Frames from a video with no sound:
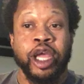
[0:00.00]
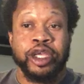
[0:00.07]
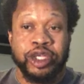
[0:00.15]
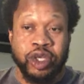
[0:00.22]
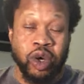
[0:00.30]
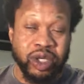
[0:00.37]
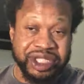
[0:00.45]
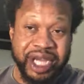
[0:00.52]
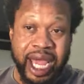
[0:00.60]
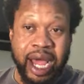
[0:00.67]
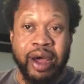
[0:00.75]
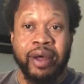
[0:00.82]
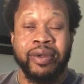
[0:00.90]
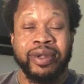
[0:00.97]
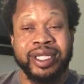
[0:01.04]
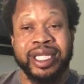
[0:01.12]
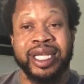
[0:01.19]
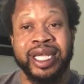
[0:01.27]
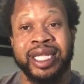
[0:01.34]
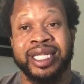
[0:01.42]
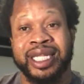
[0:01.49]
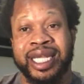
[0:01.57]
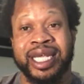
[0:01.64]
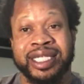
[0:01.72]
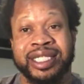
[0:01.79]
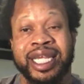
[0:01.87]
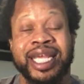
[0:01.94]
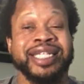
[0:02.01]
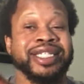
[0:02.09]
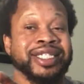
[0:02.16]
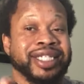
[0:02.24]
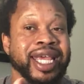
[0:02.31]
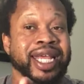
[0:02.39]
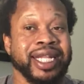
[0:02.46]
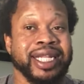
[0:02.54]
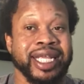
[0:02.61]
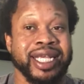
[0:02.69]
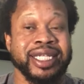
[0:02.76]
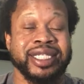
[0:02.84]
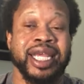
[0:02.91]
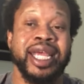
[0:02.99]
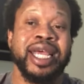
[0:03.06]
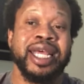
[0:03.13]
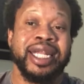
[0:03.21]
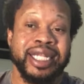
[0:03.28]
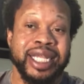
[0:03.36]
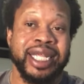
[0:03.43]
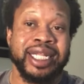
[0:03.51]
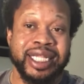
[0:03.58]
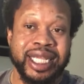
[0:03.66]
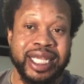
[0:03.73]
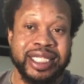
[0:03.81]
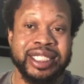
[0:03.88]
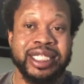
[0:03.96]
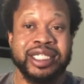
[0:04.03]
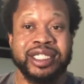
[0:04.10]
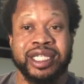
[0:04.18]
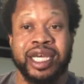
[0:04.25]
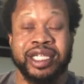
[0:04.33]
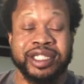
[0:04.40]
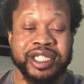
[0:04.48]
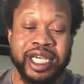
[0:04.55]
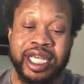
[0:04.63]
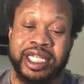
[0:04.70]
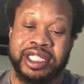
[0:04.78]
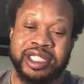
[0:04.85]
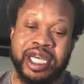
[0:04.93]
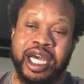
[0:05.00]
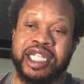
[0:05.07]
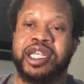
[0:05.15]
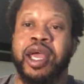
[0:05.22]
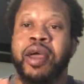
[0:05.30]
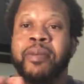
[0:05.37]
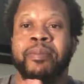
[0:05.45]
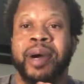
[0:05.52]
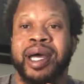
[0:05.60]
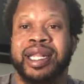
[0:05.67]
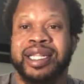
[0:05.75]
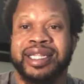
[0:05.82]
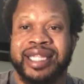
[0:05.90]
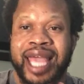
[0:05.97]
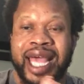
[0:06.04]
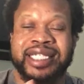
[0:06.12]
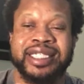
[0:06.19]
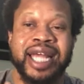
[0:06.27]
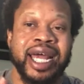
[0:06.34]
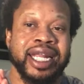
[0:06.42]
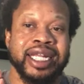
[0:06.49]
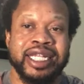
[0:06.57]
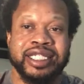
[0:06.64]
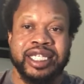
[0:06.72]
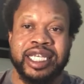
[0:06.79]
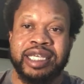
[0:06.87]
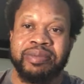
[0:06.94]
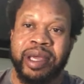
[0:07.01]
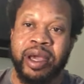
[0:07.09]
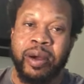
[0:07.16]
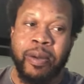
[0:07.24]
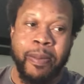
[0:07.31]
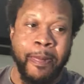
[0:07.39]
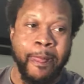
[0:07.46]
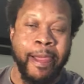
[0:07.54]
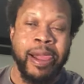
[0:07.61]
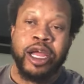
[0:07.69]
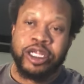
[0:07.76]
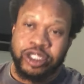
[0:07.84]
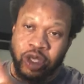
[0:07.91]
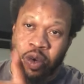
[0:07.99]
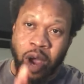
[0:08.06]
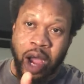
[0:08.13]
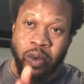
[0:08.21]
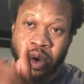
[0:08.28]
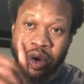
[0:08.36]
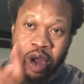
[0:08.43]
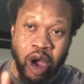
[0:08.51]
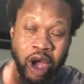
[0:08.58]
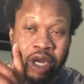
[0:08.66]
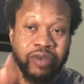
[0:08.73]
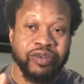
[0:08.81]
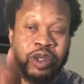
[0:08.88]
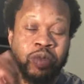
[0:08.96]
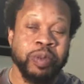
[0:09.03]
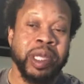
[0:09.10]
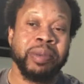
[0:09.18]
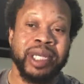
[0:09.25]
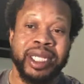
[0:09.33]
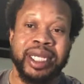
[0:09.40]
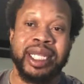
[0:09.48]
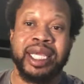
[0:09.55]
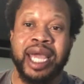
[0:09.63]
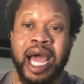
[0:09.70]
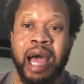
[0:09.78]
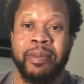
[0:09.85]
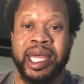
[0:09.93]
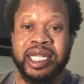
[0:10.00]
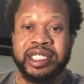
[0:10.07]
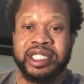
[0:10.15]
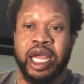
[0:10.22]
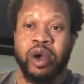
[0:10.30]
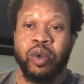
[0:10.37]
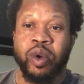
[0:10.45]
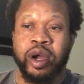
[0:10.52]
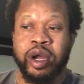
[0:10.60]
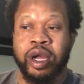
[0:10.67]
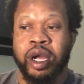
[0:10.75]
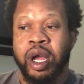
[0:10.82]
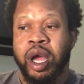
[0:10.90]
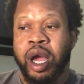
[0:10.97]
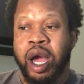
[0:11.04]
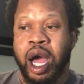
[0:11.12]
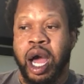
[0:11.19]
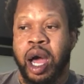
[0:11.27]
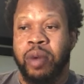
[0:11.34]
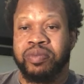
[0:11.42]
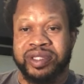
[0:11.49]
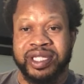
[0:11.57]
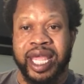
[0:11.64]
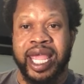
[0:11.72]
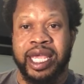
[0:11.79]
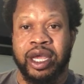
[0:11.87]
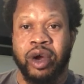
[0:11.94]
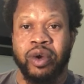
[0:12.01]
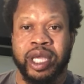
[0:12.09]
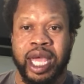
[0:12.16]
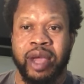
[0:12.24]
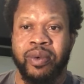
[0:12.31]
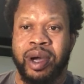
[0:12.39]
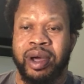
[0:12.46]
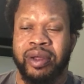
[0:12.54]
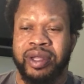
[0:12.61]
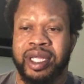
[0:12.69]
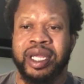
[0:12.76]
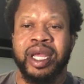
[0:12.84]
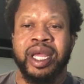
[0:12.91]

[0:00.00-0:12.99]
Your child did this, said this, did this, such and such." But that's not in this email. So I want all of you people in the comments that were saying, "Okay, well,